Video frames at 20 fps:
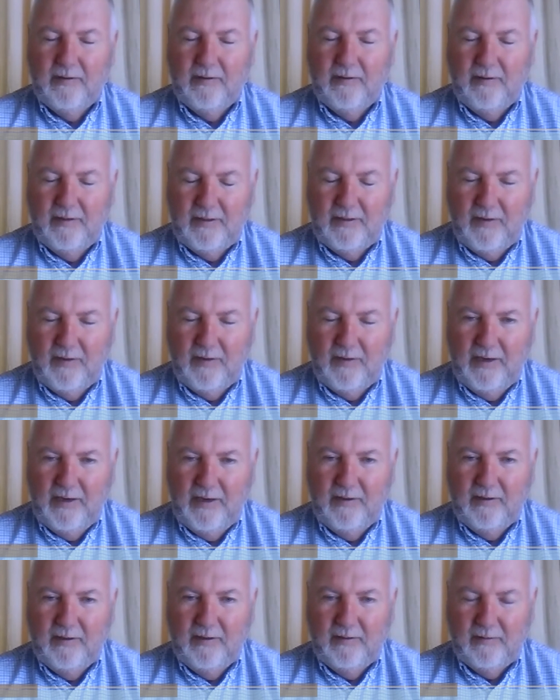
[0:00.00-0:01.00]
That's right.
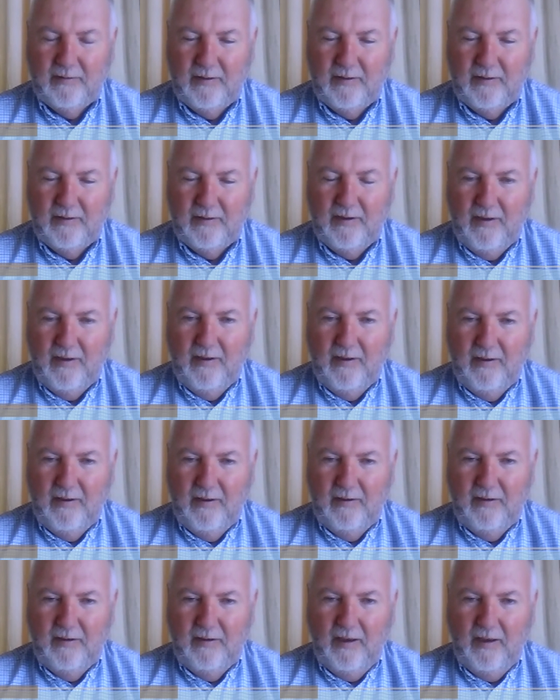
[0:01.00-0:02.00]

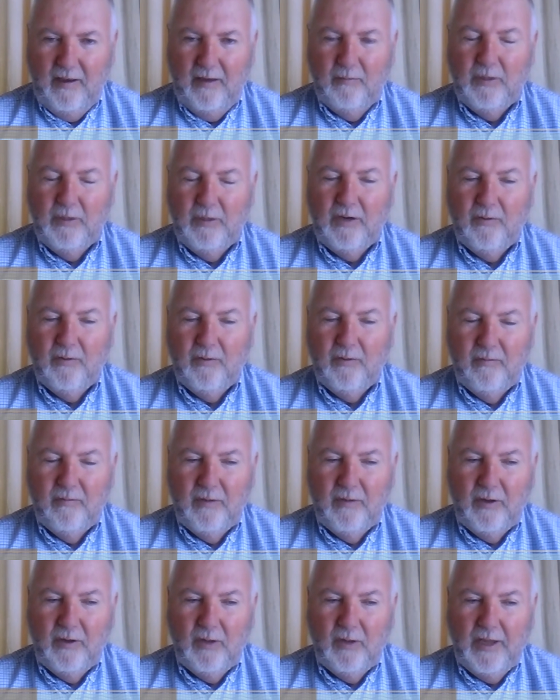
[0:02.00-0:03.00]
Yeah, we
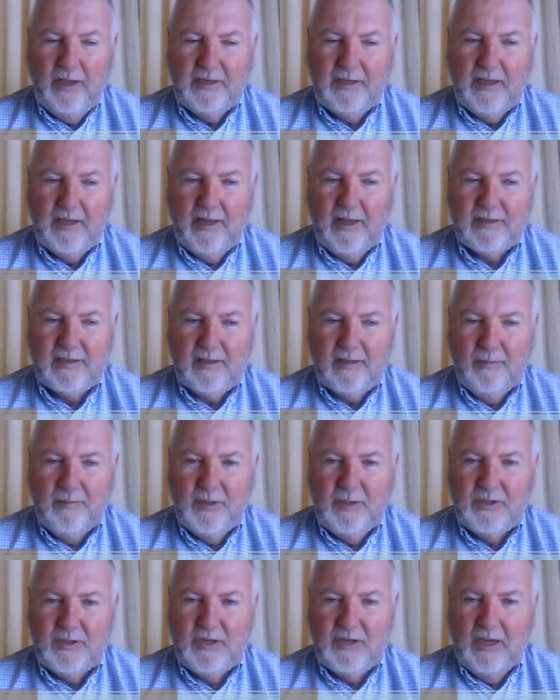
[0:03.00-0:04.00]
don't like to ask them to
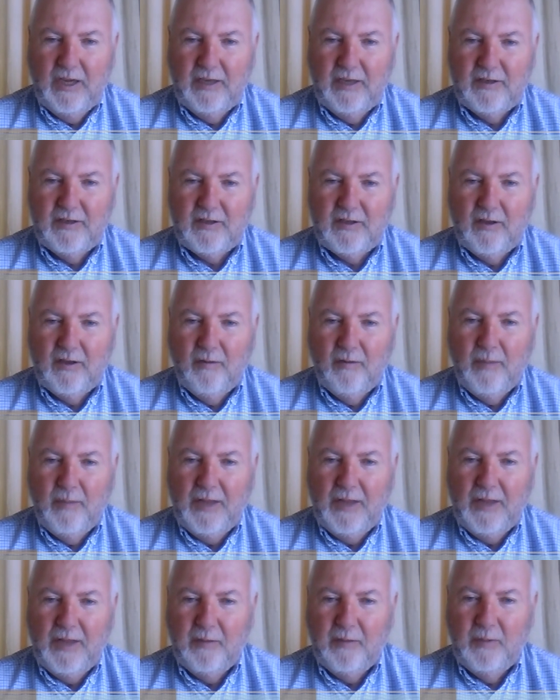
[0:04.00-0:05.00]
change their
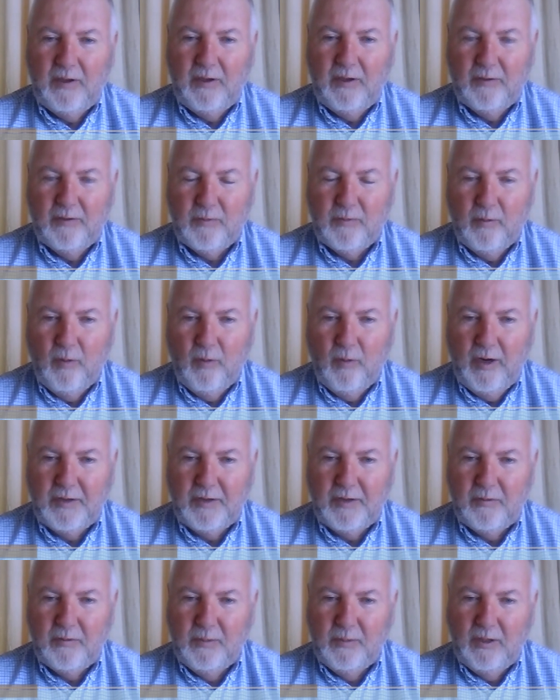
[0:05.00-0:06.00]
method because we want it
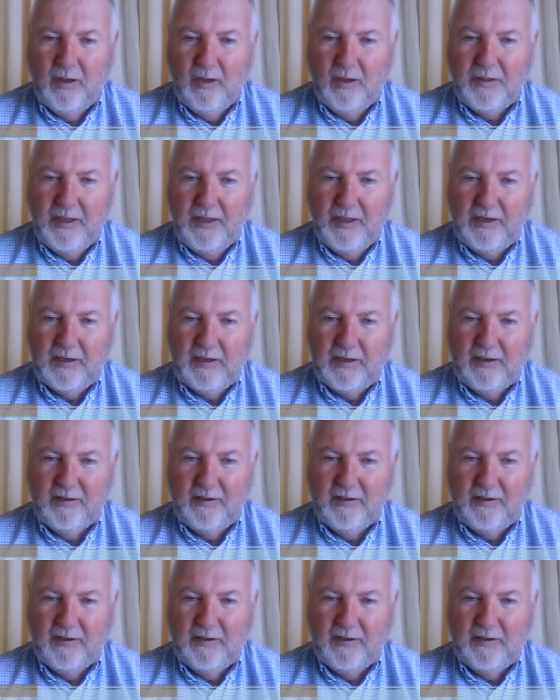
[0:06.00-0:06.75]
to be authentic,